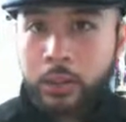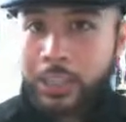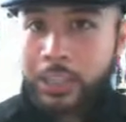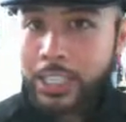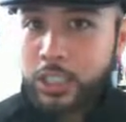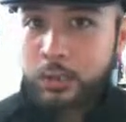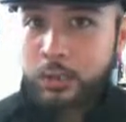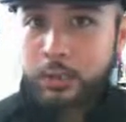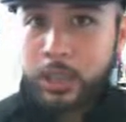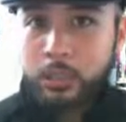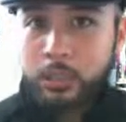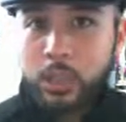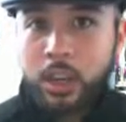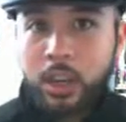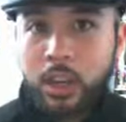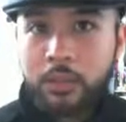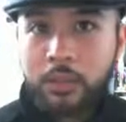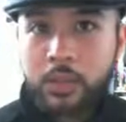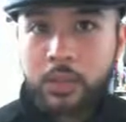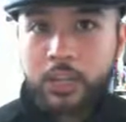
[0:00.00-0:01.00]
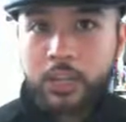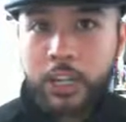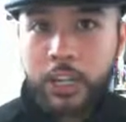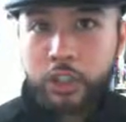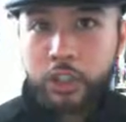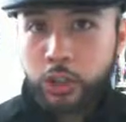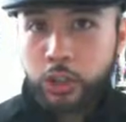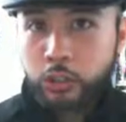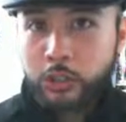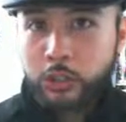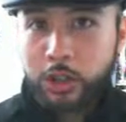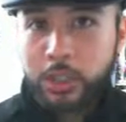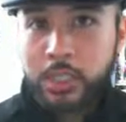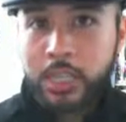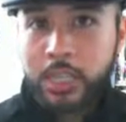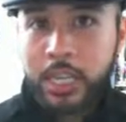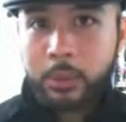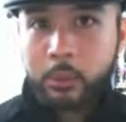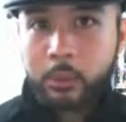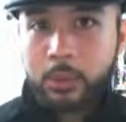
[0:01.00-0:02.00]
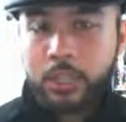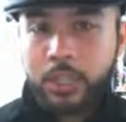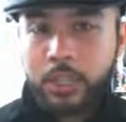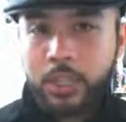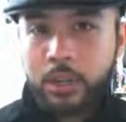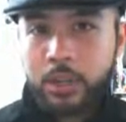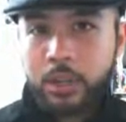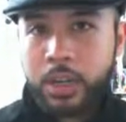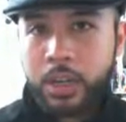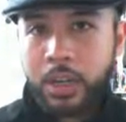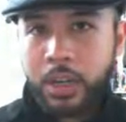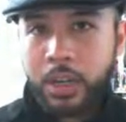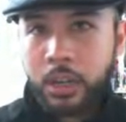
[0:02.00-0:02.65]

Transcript: Let's flip the conversation or flip the tables here.